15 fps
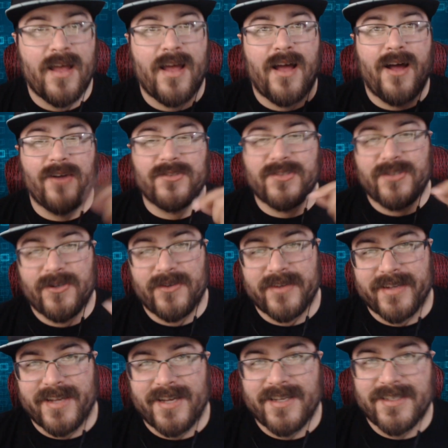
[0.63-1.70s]
How's it going,
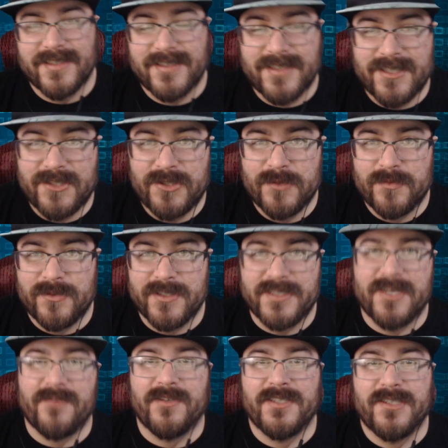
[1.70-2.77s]
guys? It's your boy
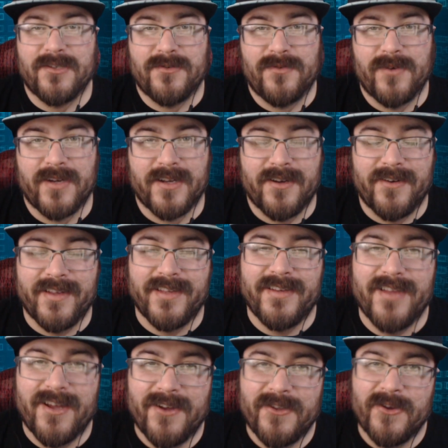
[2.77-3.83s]
Devlin Del Fuego, and
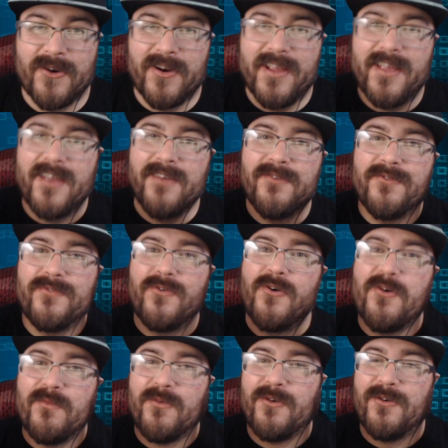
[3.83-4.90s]
now your
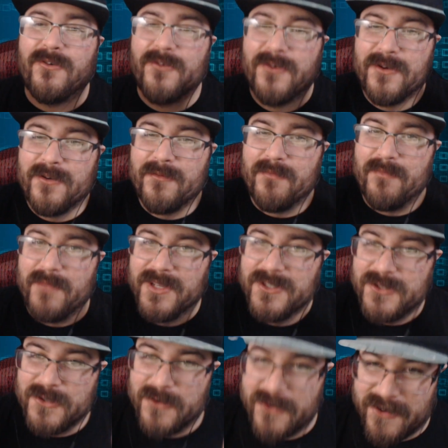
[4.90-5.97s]
informal
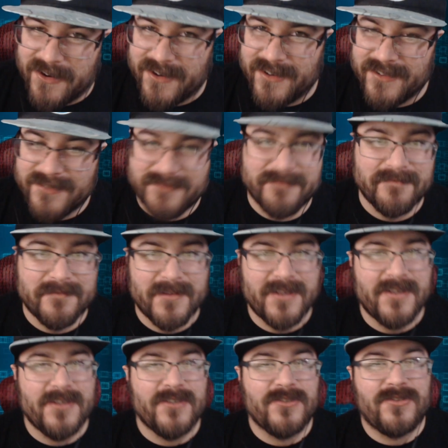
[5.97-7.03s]
mentor.
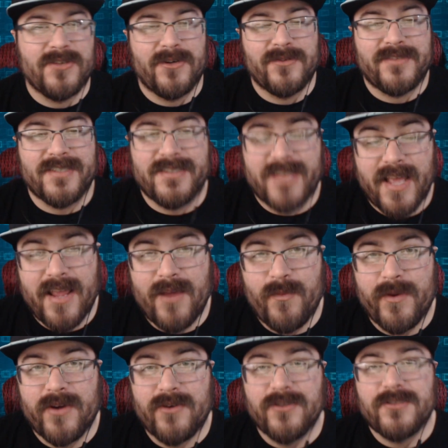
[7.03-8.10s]
So today
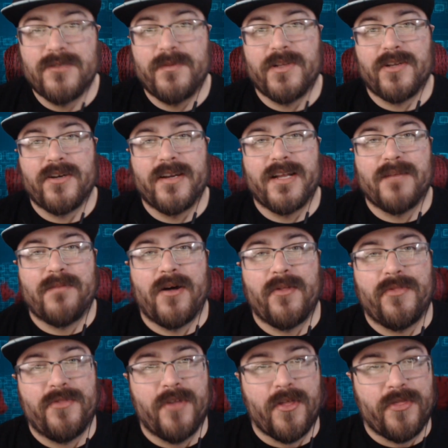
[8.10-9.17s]
we're going to be learning
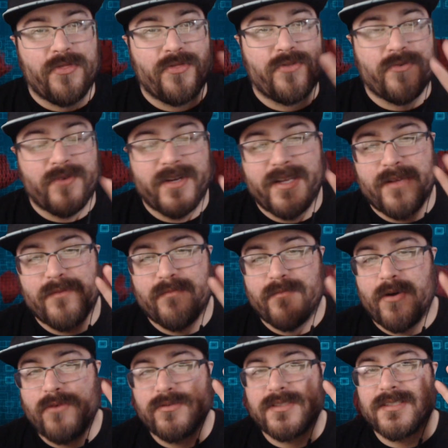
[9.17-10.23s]
about the three
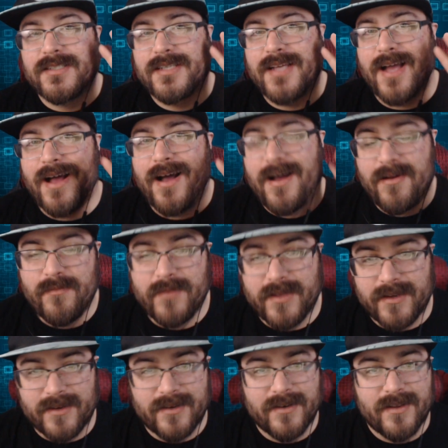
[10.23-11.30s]
most
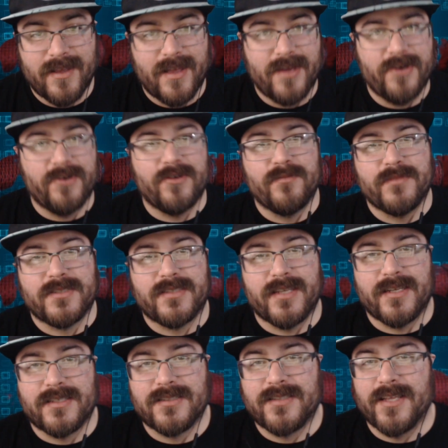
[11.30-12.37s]
common editor
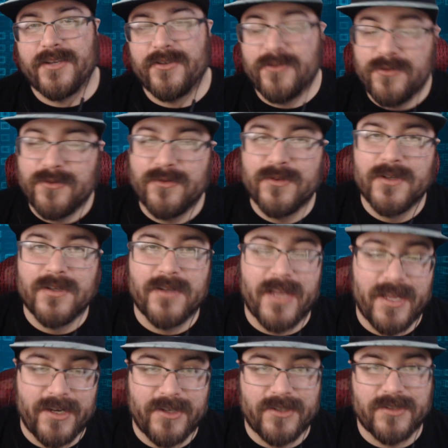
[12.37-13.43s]
mistakes that new
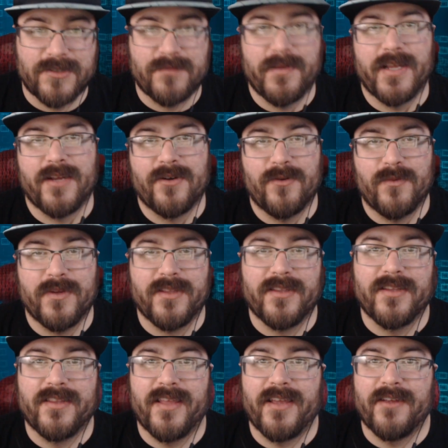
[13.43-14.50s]
editors make when
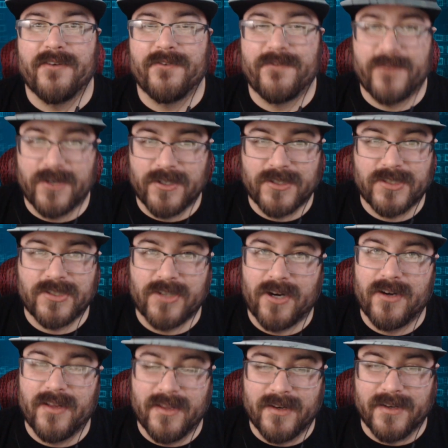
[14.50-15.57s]
they first
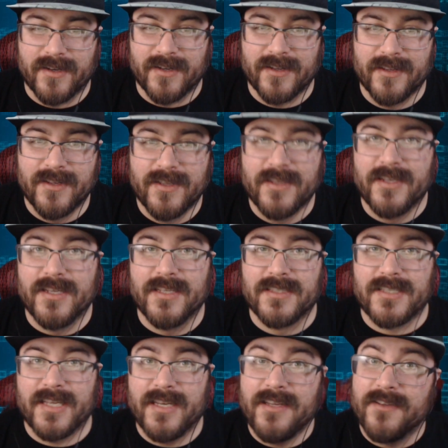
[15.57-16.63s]
start editing. Is
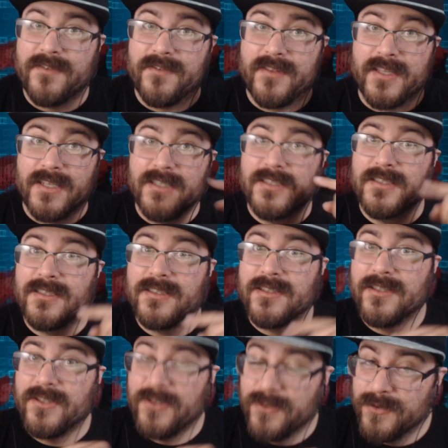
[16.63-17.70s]
any of these
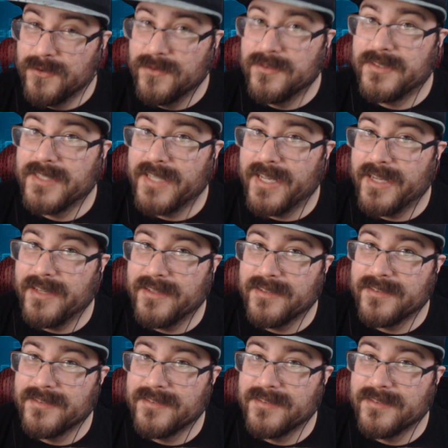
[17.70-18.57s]
you today?